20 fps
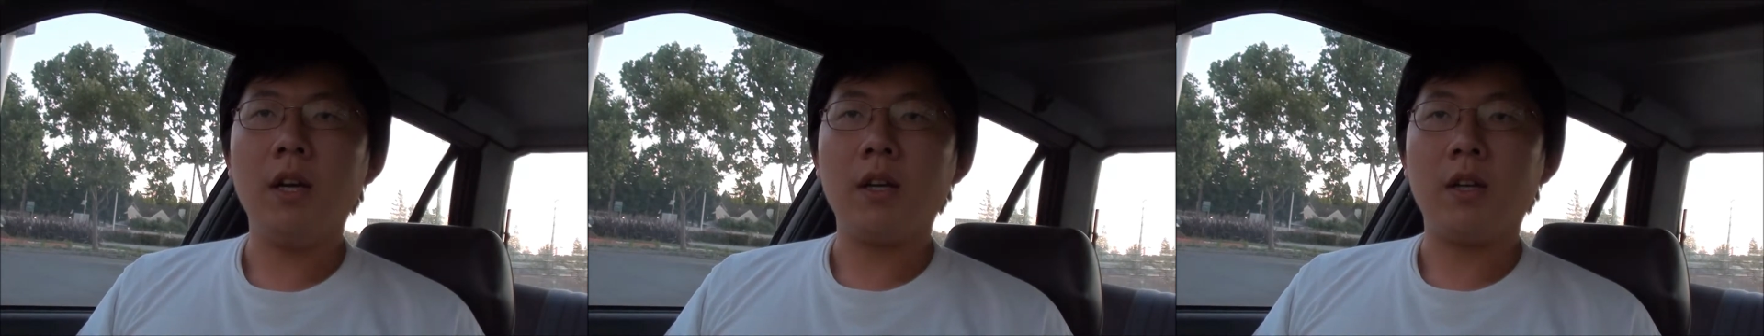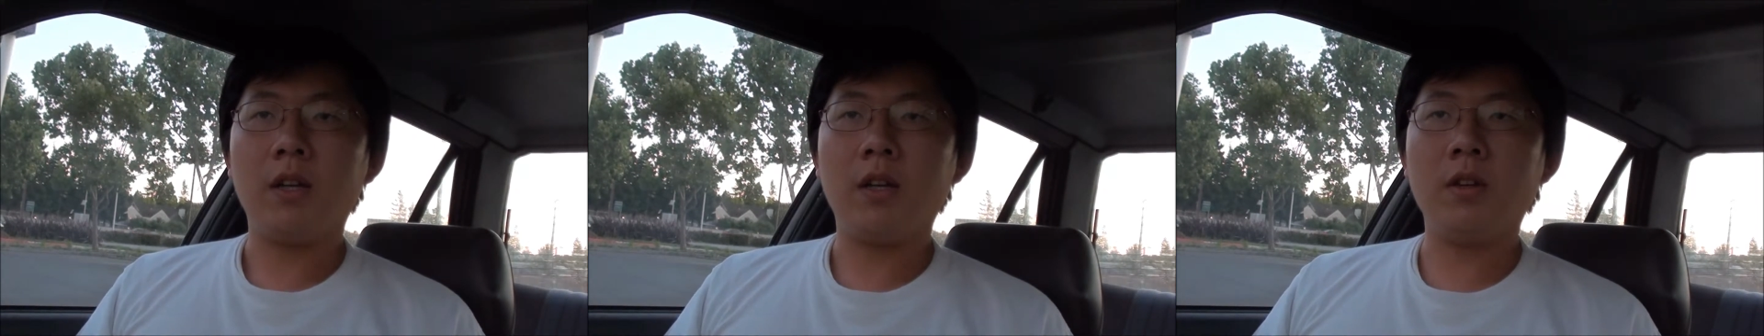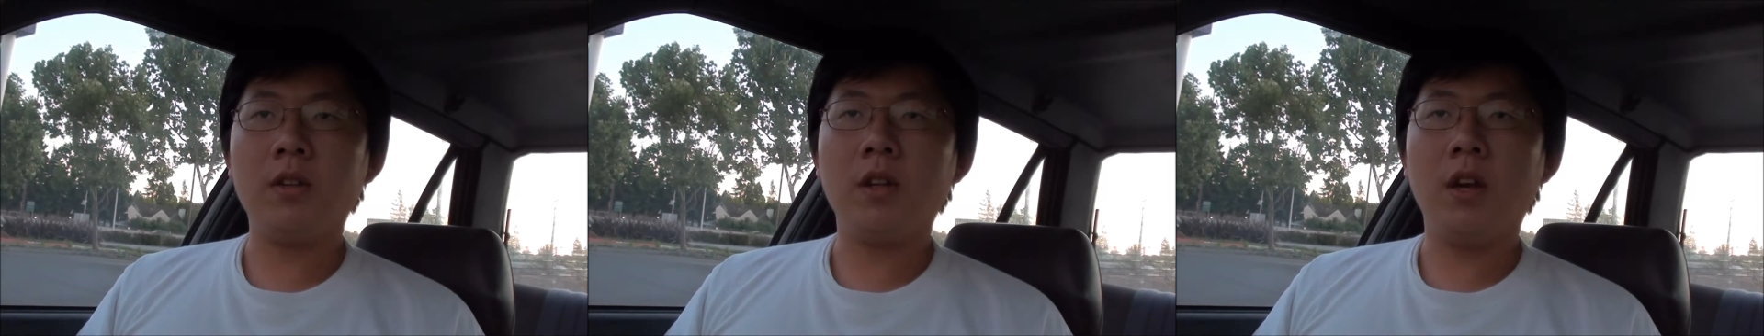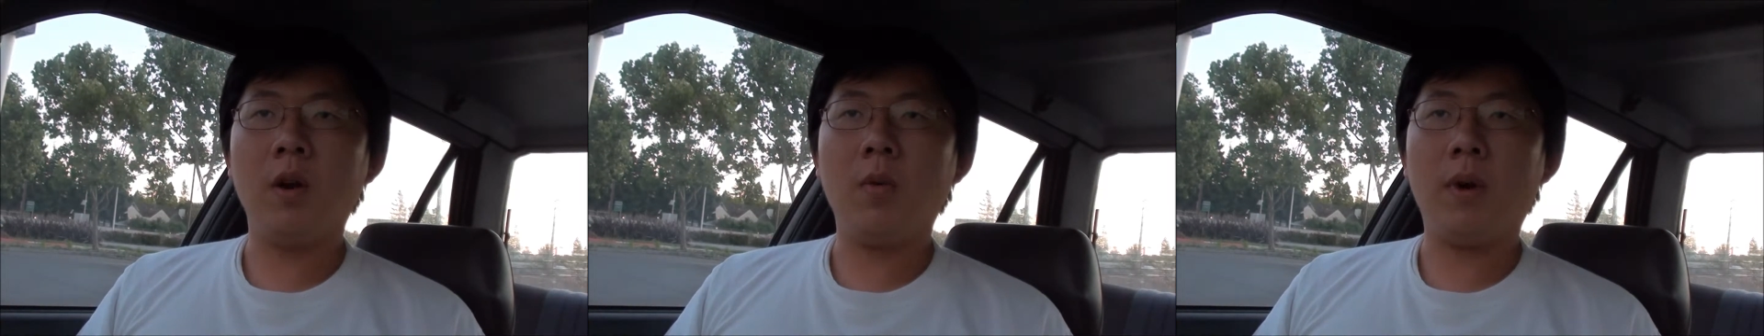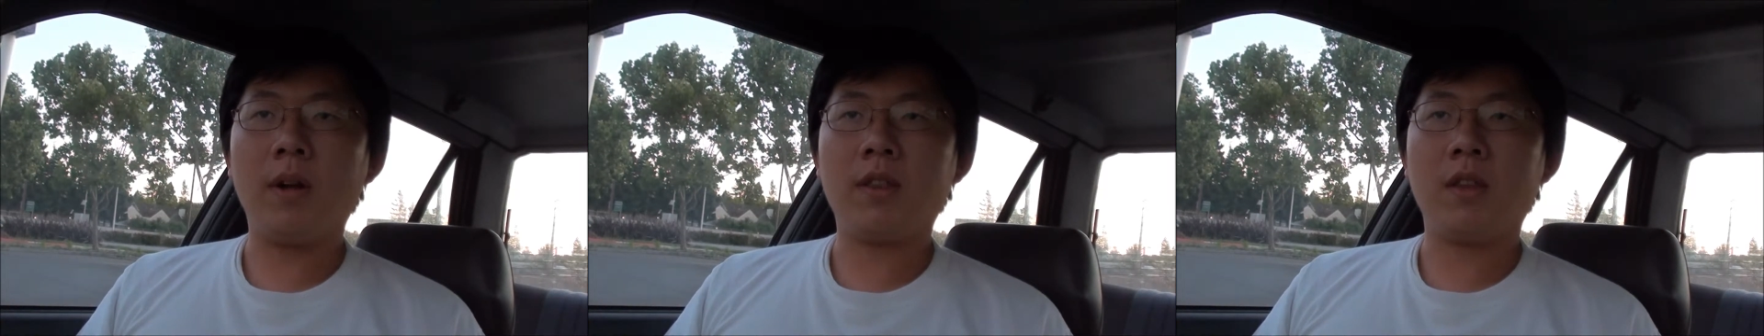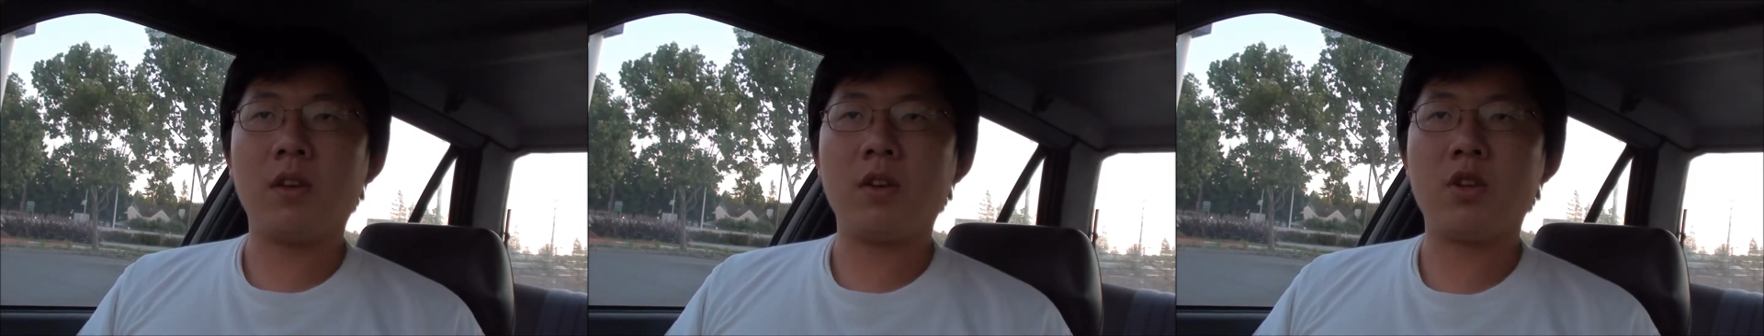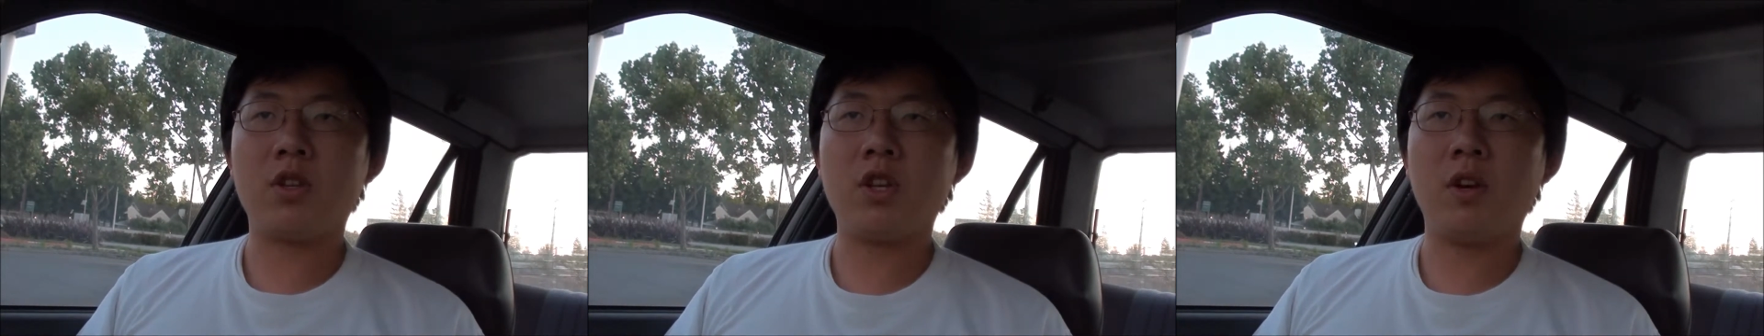you know what
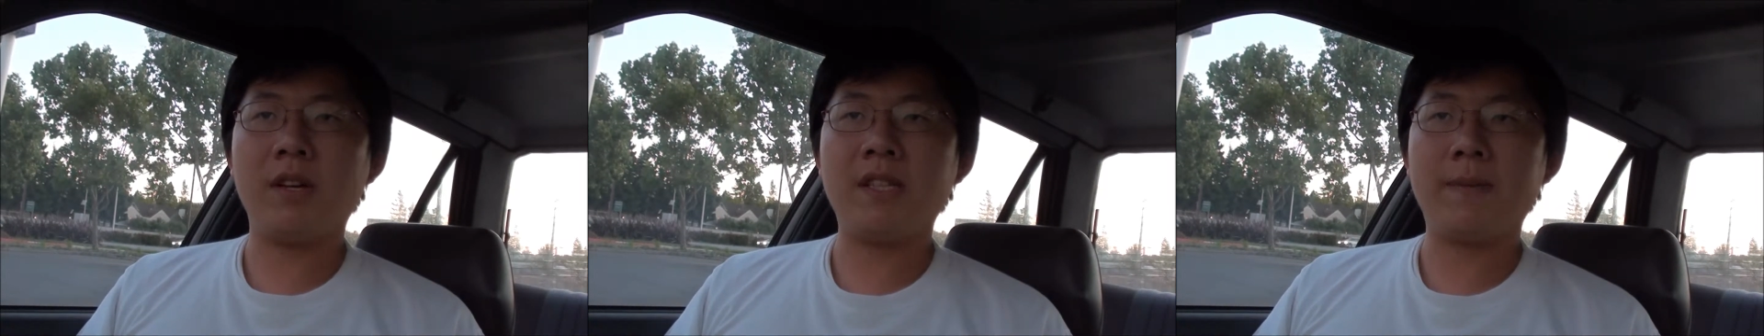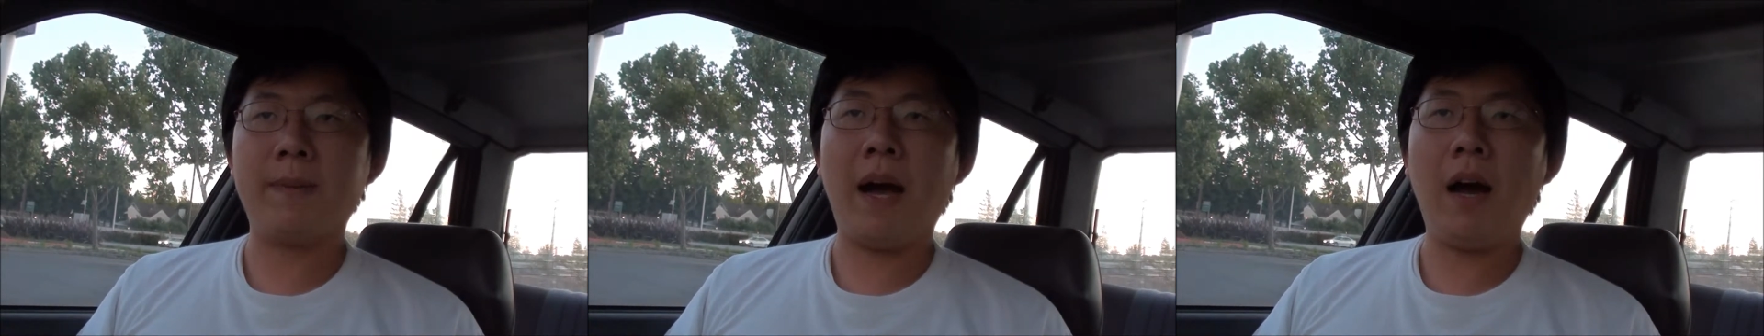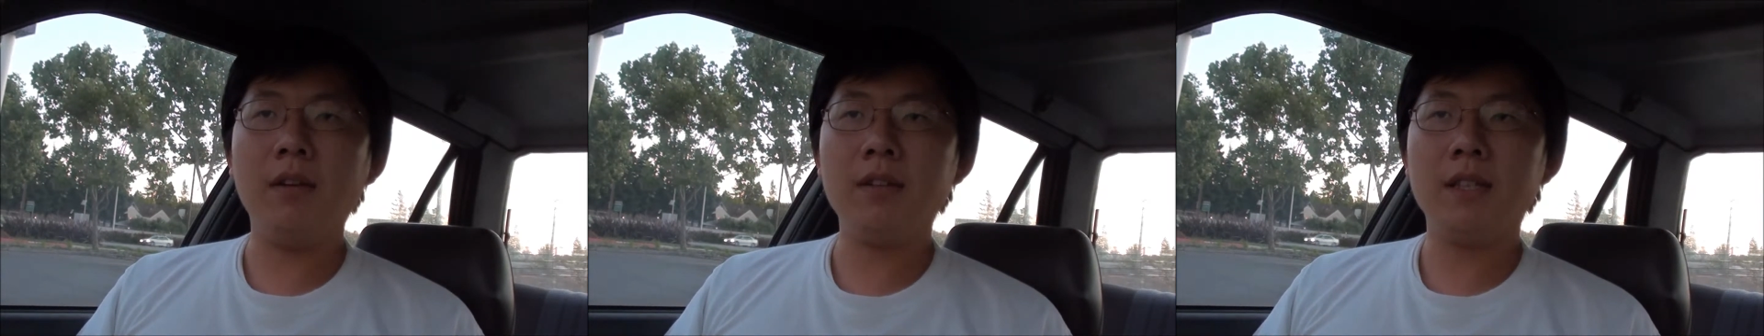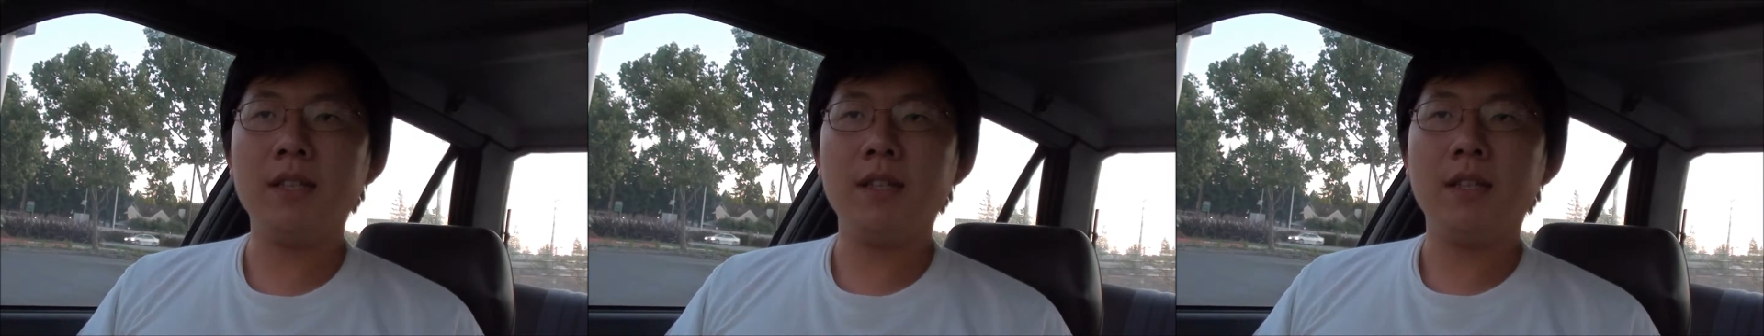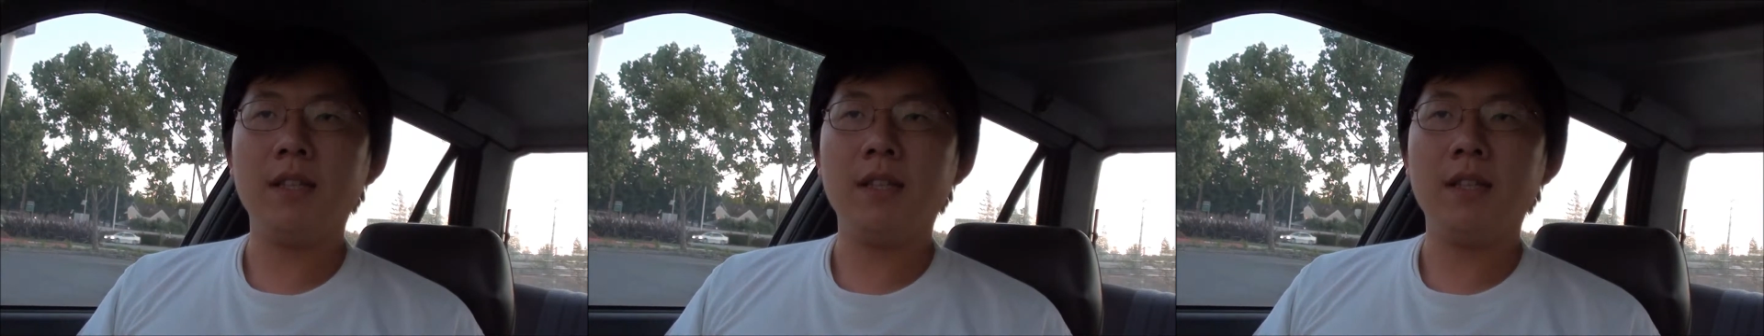the show is about.